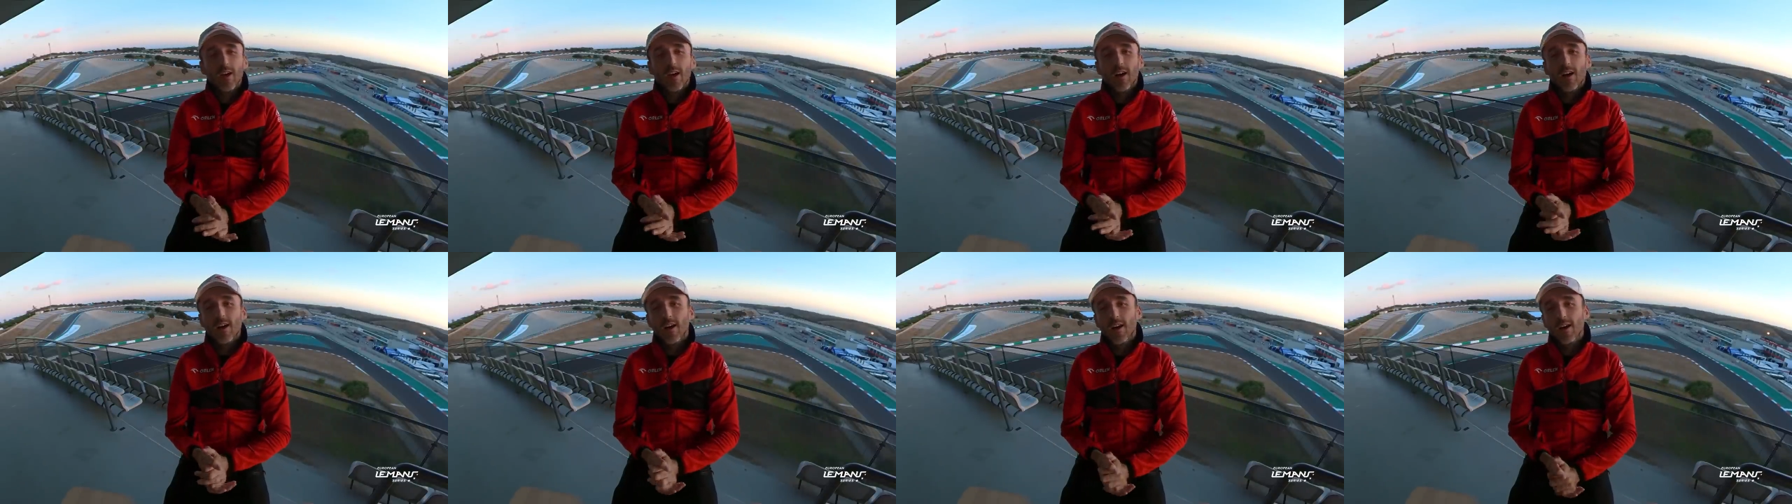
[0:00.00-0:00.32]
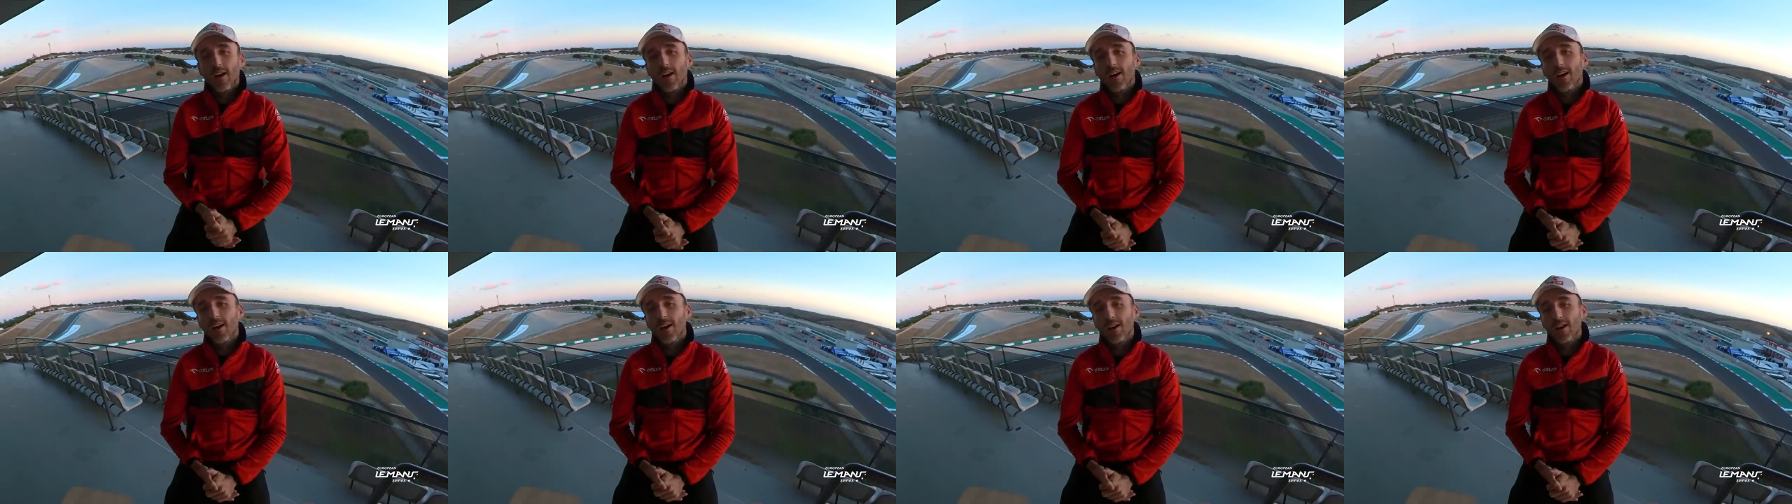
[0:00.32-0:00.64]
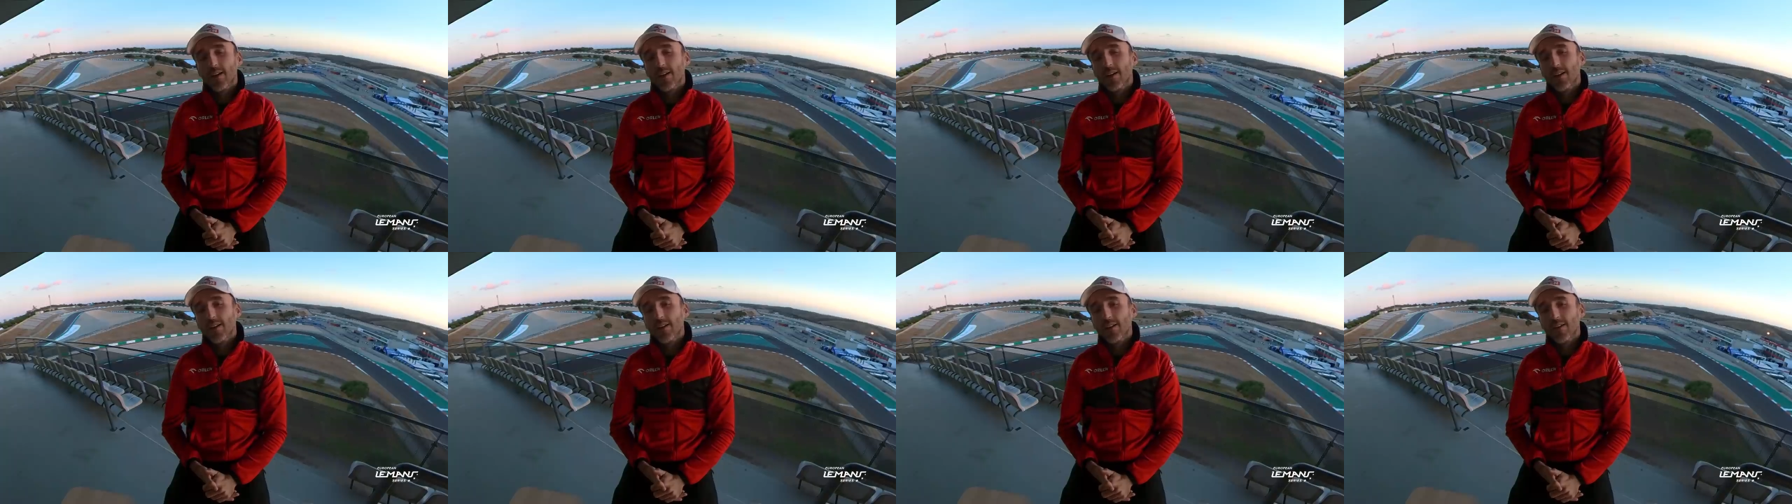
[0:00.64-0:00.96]

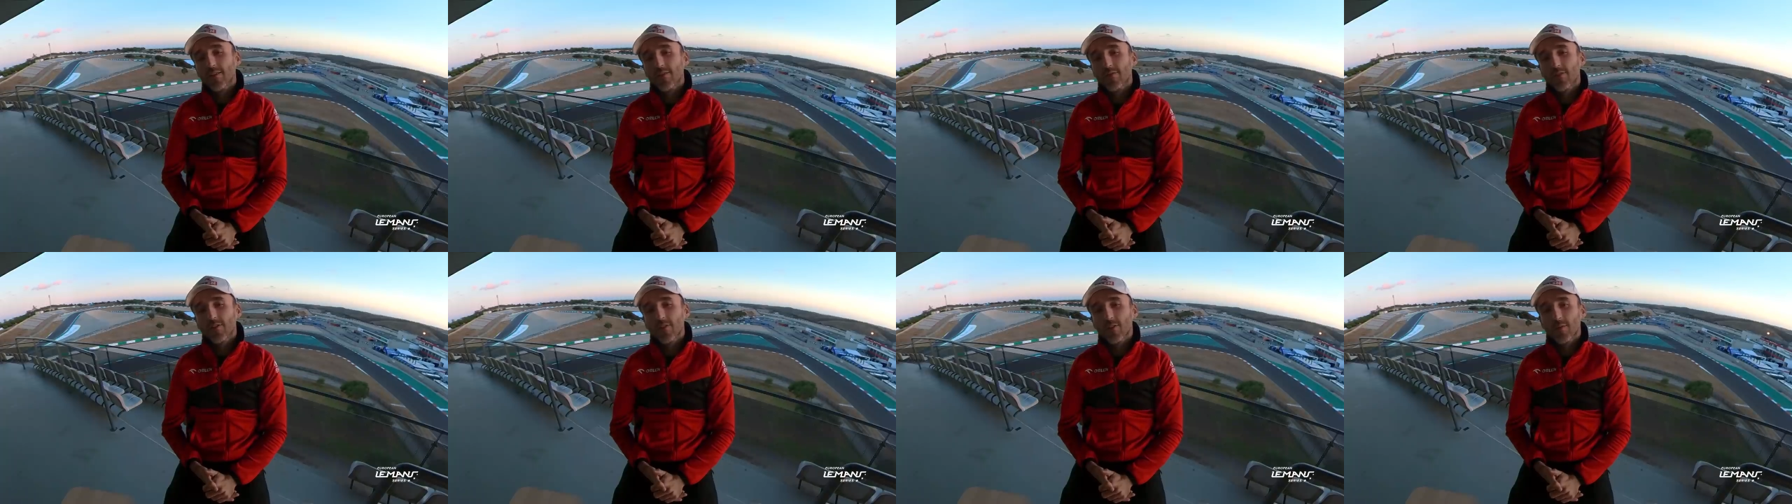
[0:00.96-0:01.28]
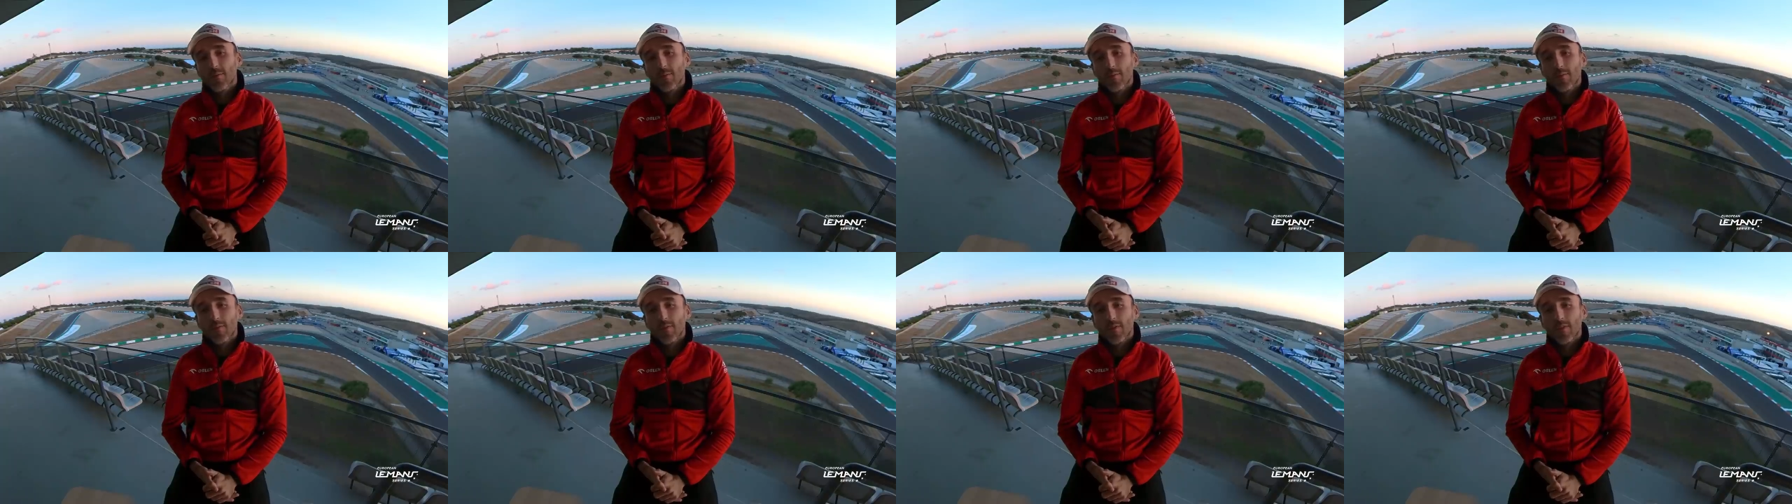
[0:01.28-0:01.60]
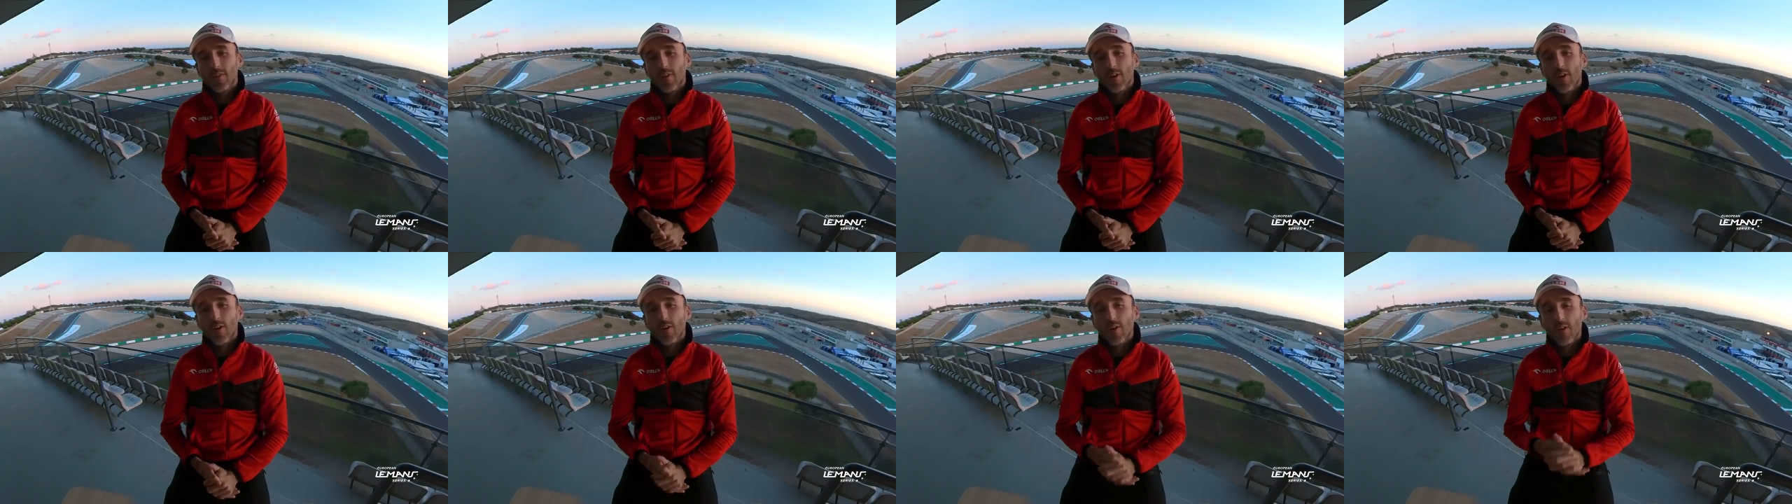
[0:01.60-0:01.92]
uh, from
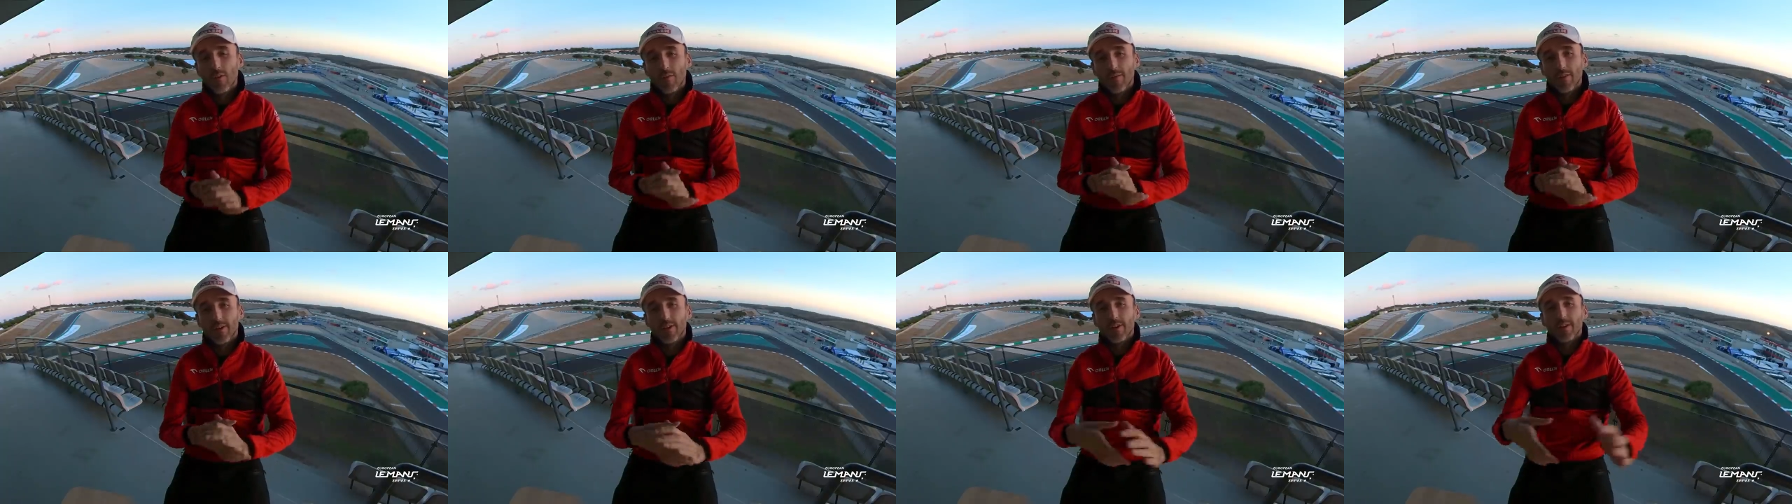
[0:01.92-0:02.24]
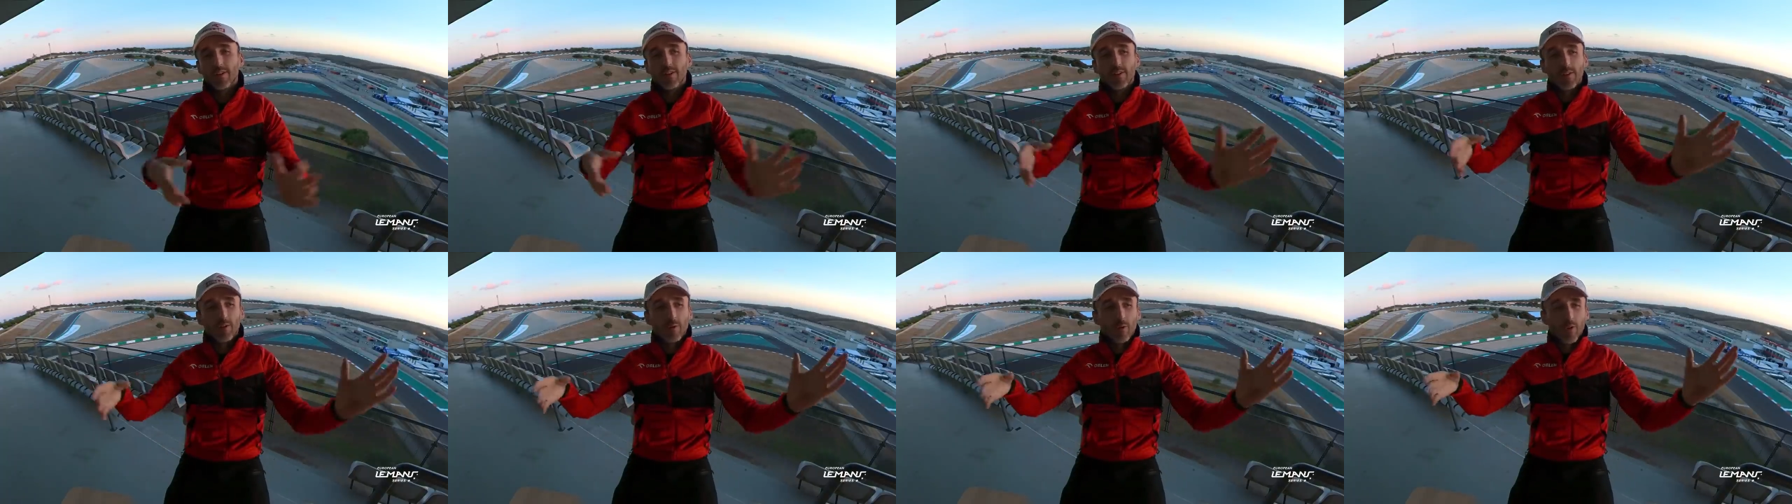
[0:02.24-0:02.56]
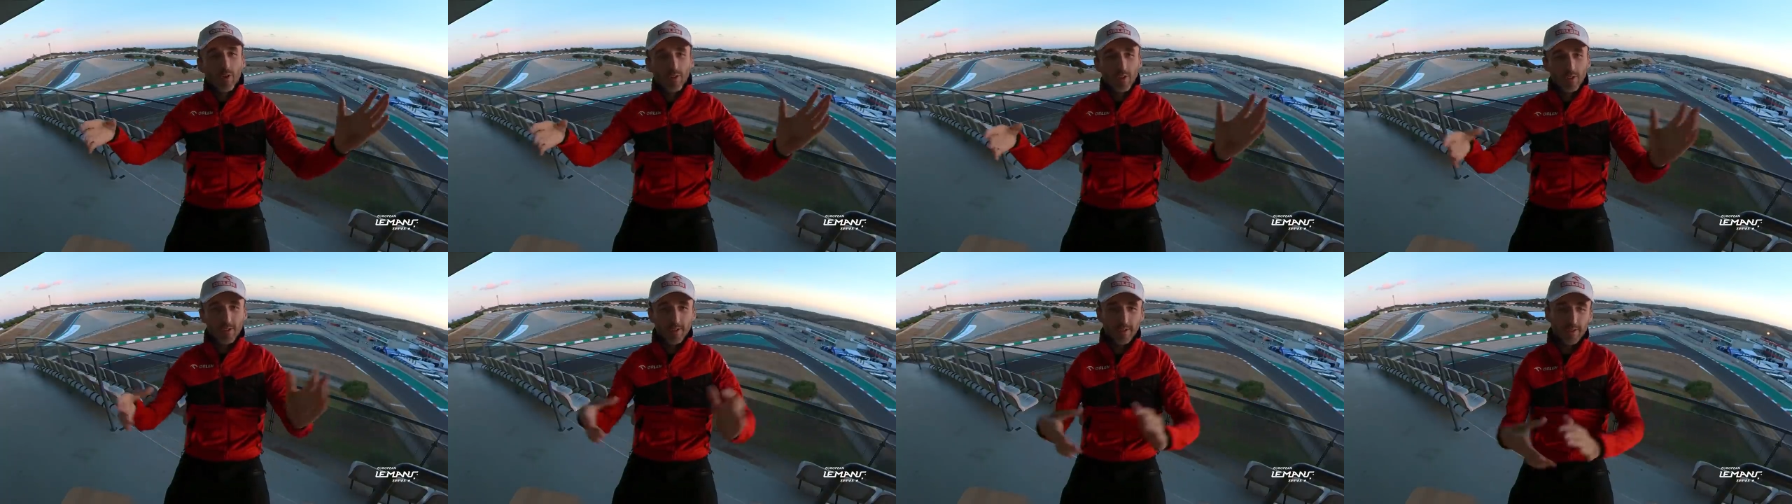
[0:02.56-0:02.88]
uh, all over the
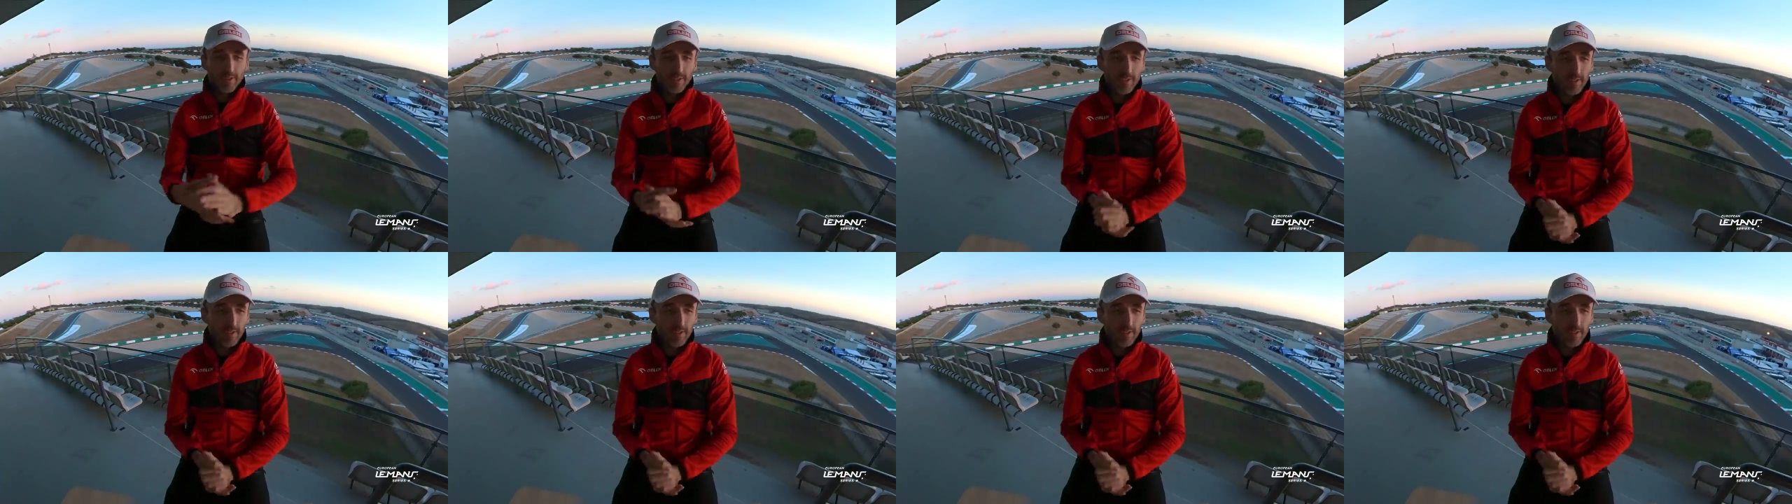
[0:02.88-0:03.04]
world,